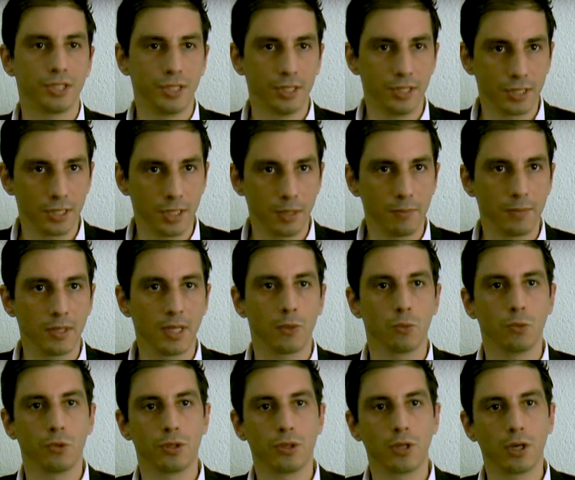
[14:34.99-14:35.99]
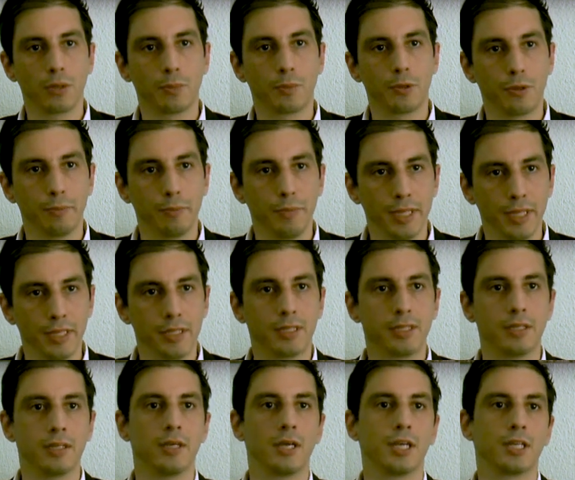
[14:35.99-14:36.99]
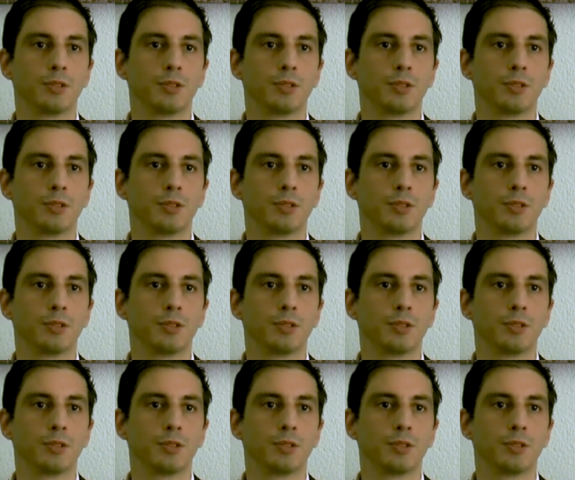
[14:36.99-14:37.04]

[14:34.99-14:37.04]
system that would not permit uh,